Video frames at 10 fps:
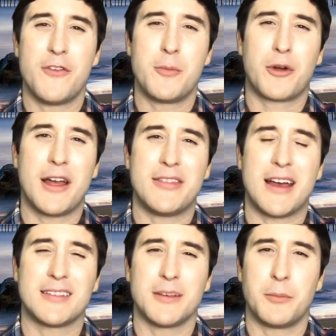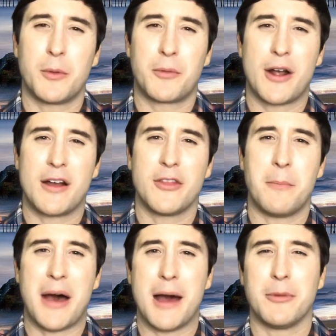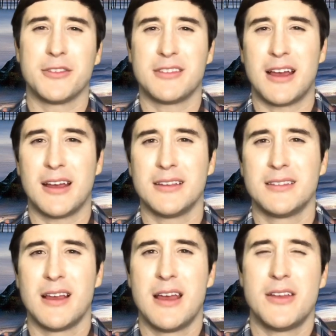if you prayed that simple prayer, the Bible says